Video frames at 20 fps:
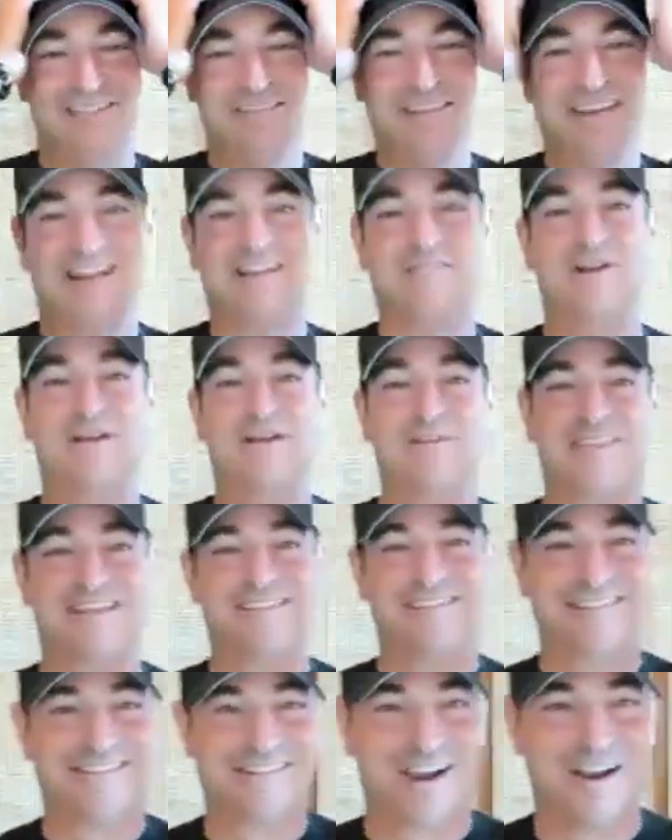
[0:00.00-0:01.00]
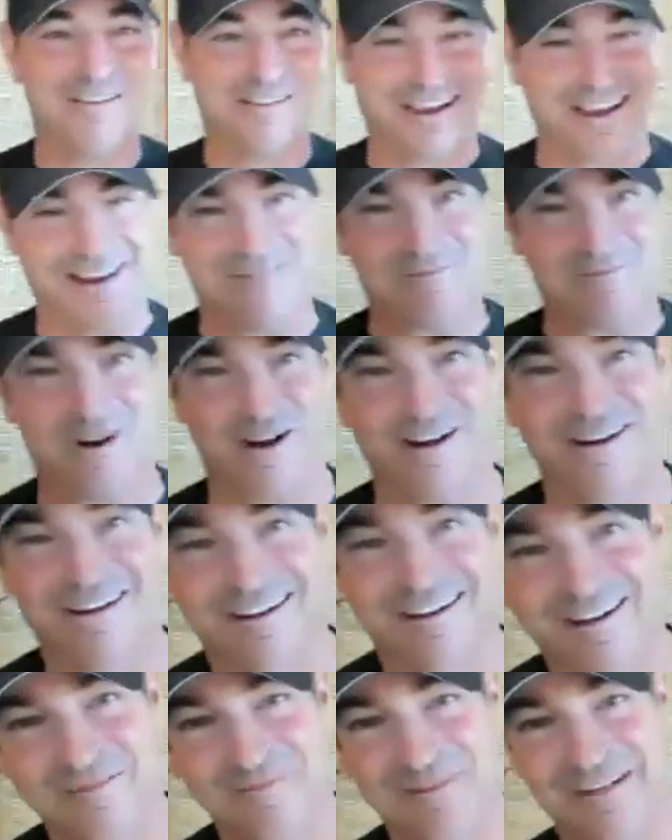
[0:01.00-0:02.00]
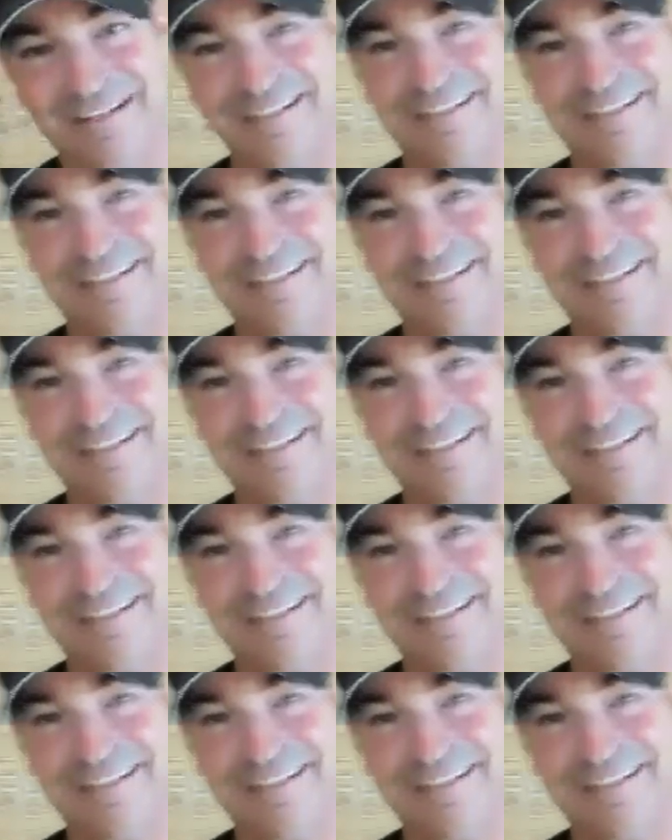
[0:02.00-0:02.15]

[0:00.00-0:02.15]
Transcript: get away with a joke anymore. Oh my